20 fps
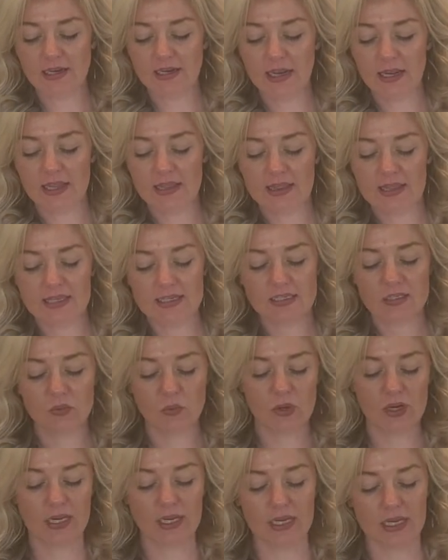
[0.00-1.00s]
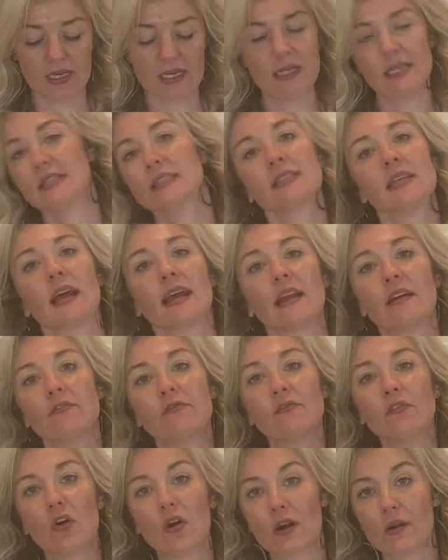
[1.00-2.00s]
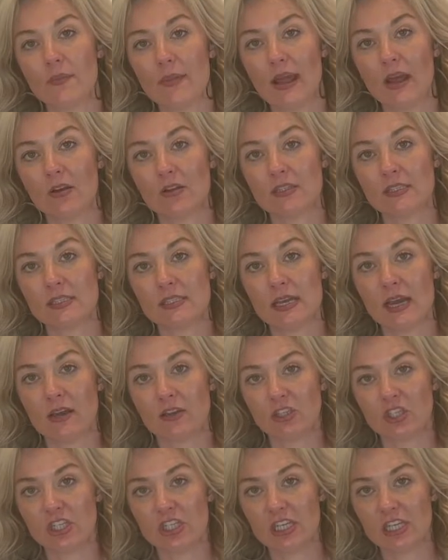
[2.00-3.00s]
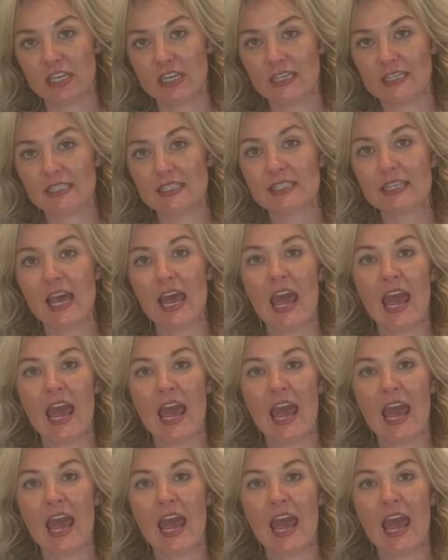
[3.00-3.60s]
and this one is like a farmhouse style cheese.